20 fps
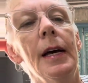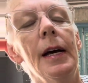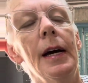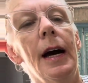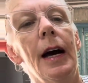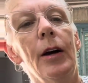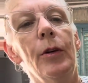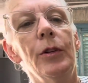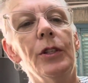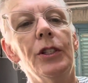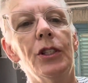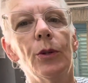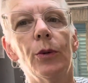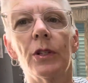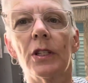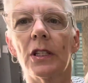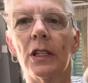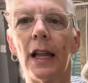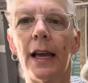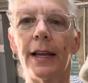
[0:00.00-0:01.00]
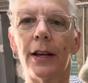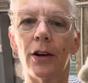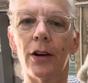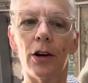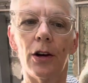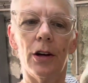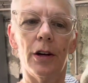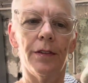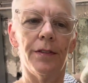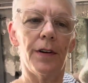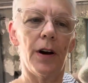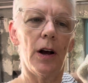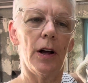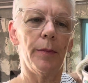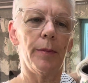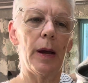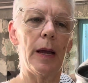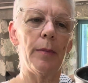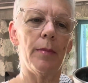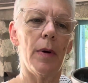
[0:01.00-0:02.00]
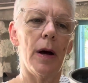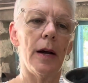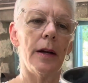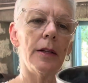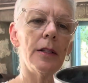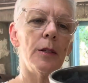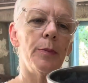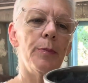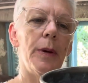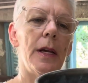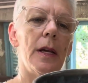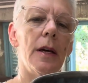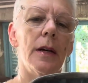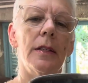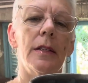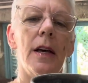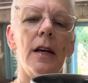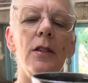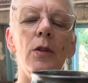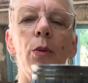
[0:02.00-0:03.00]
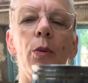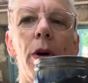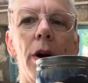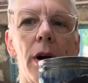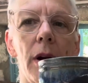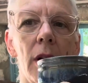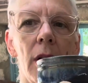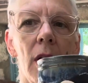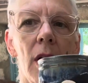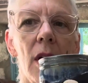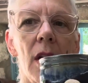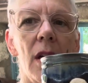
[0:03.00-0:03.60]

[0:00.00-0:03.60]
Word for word: I always do a slight curve on my mugs because that's where